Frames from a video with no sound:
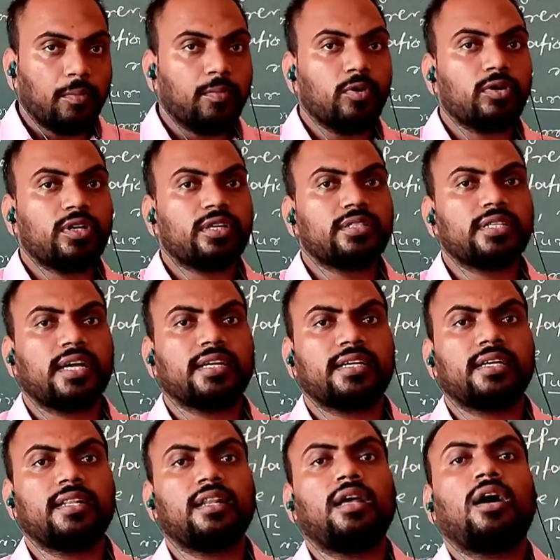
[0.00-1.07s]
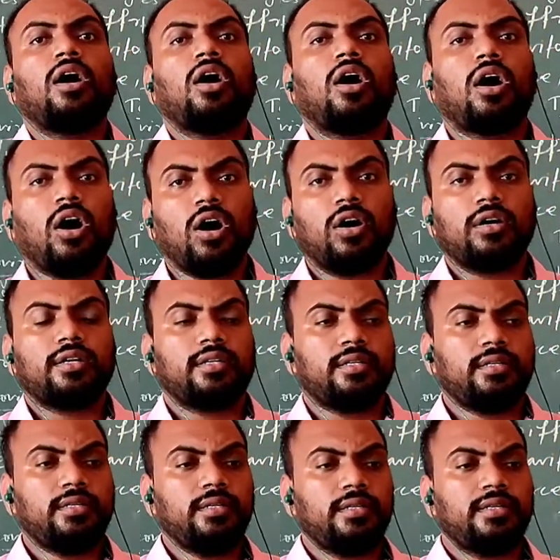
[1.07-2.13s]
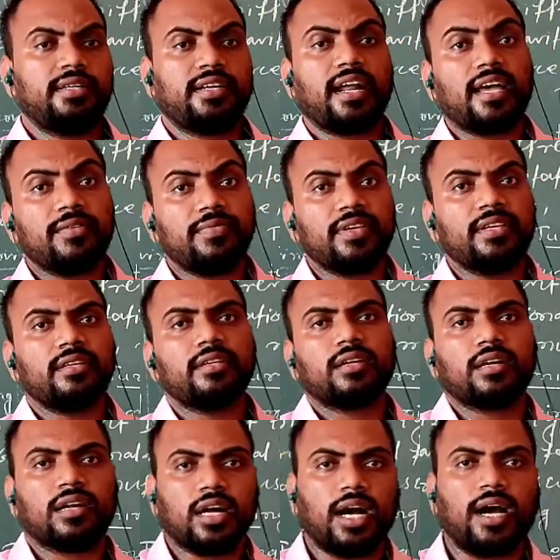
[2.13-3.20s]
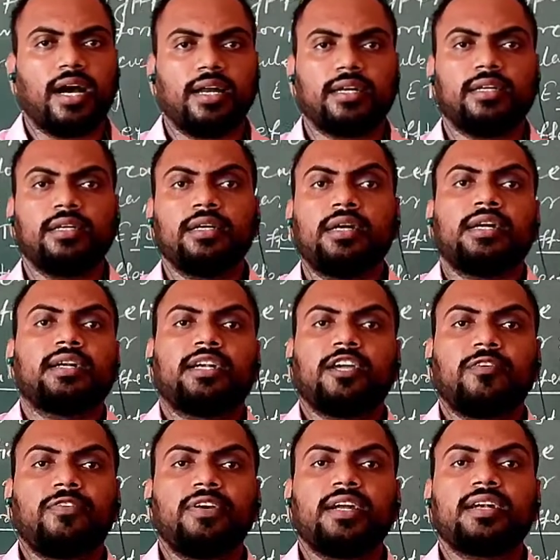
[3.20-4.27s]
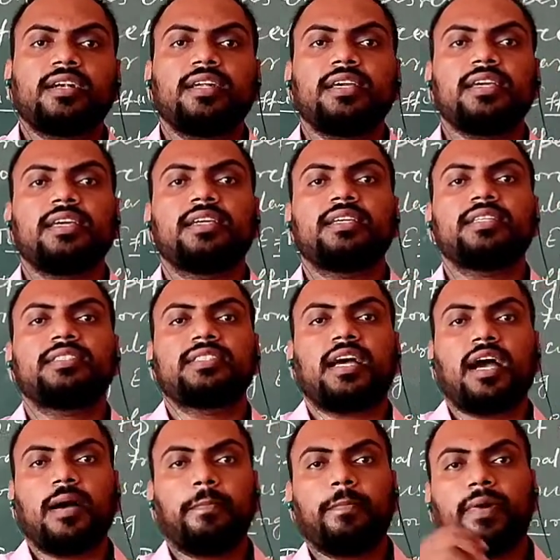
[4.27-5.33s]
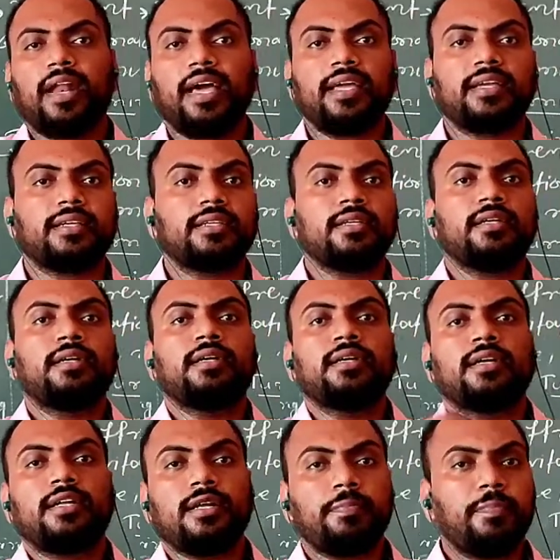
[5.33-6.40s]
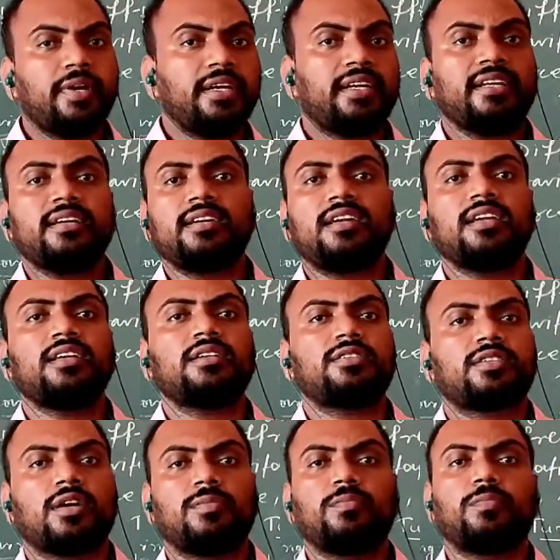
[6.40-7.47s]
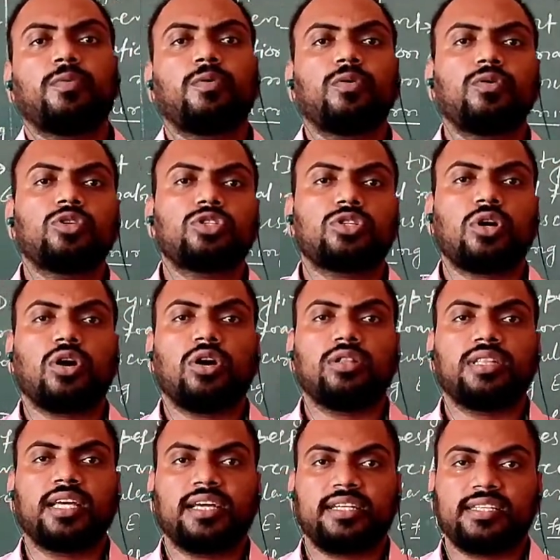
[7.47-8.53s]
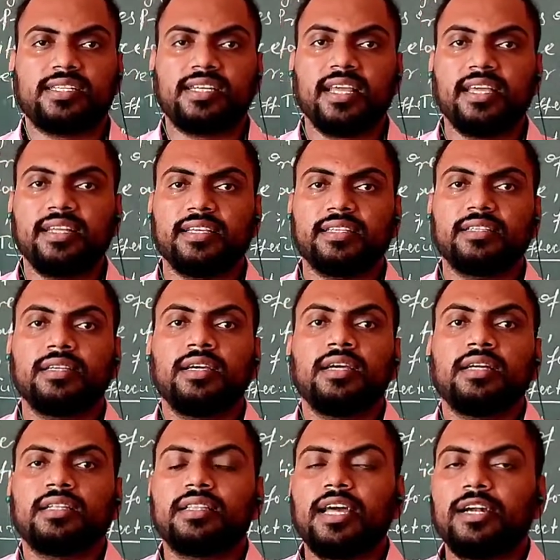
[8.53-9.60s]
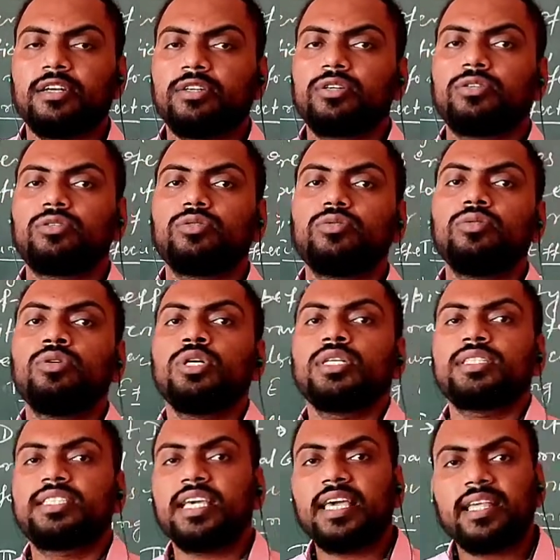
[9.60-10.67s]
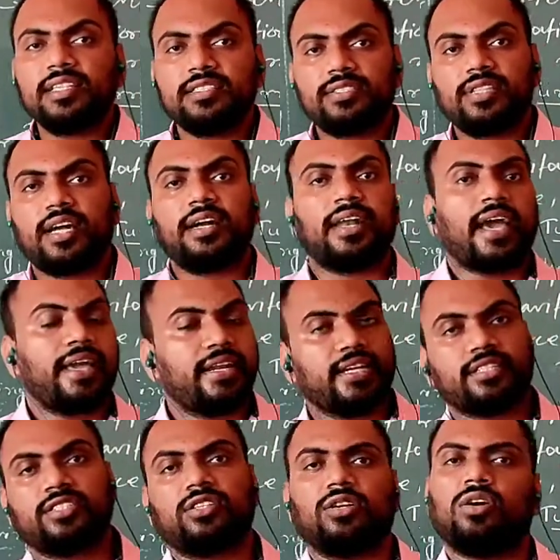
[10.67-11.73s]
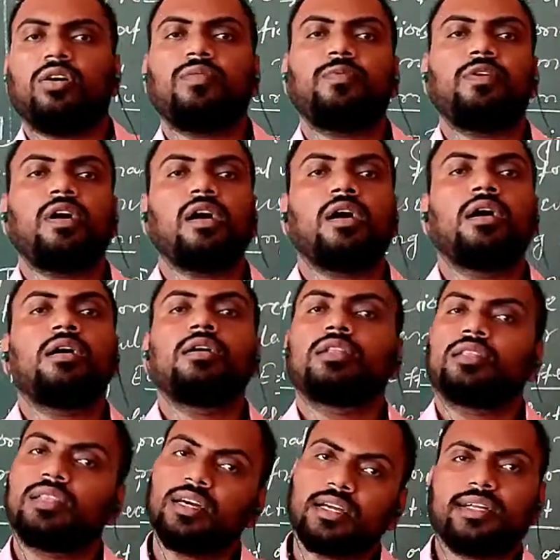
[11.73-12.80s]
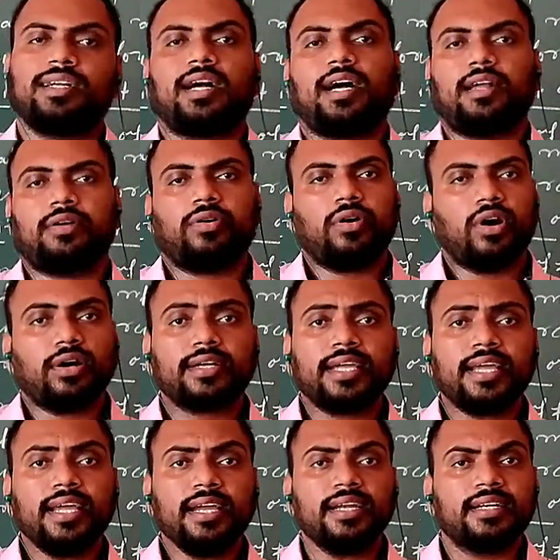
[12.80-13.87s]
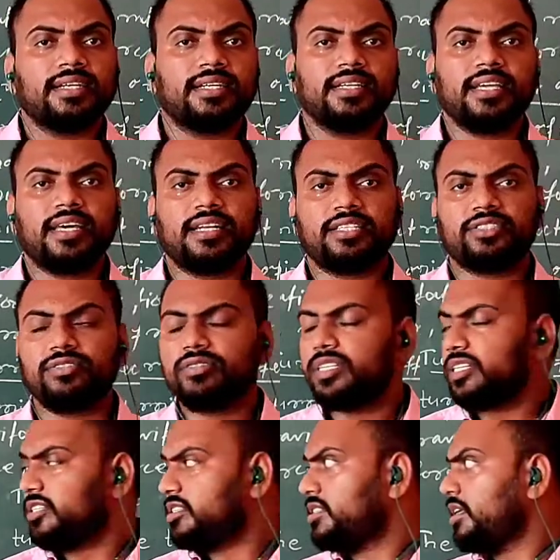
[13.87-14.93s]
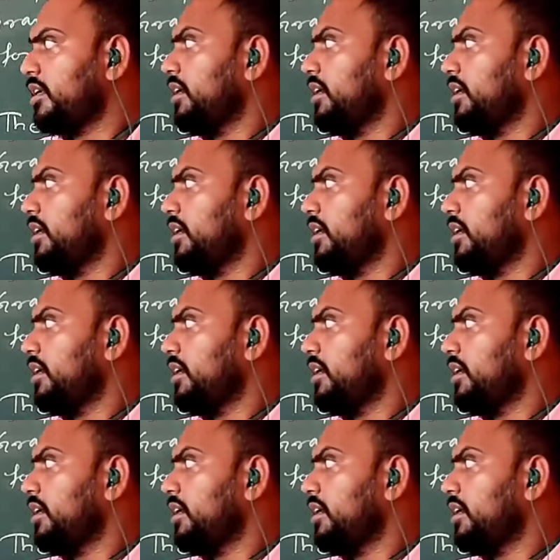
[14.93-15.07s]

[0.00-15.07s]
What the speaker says: motorcycle or driving car, definitely he is applying repeatedly some force on the steering that to change the direction of the car. Okay, dear students,